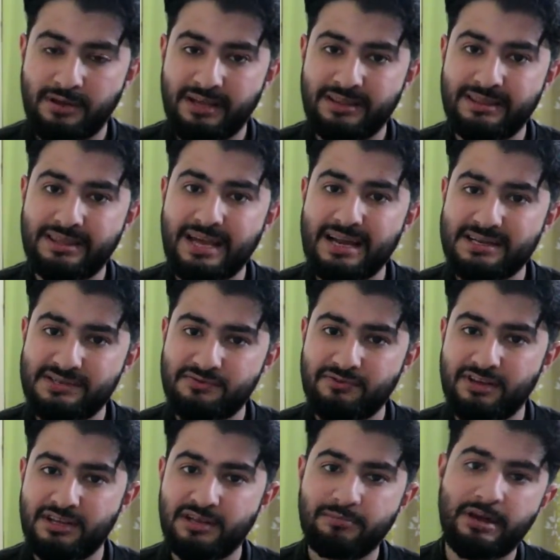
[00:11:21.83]
and that's
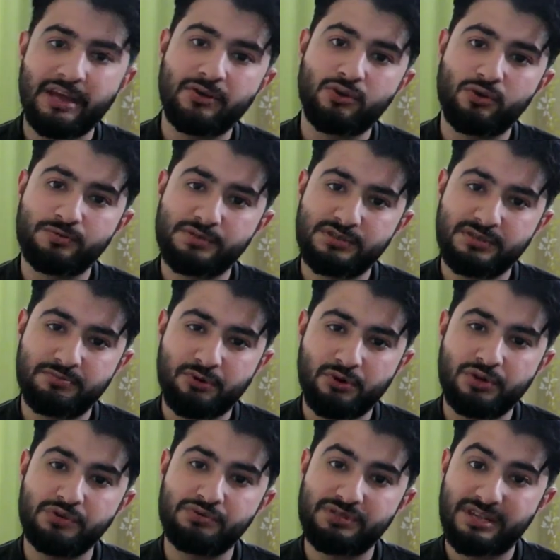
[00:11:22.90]
where the microbes
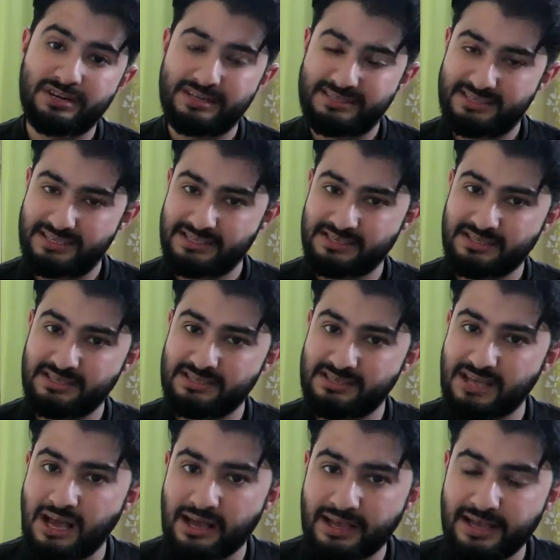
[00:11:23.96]
produce the resistance
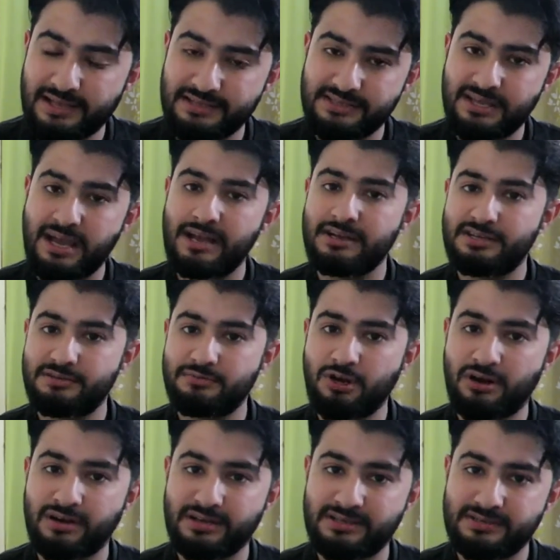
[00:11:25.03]
against the
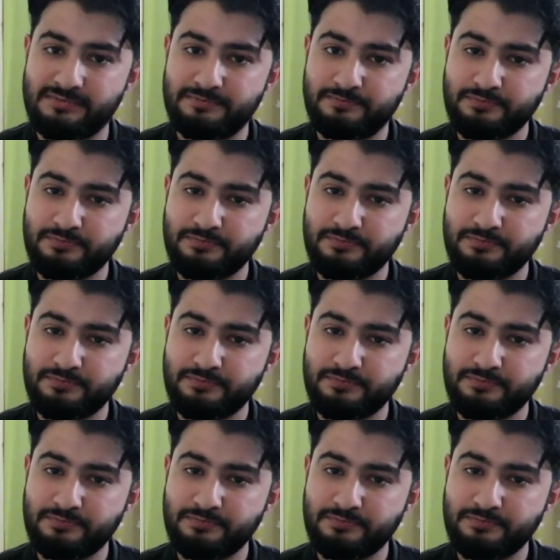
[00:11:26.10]
antibiotics.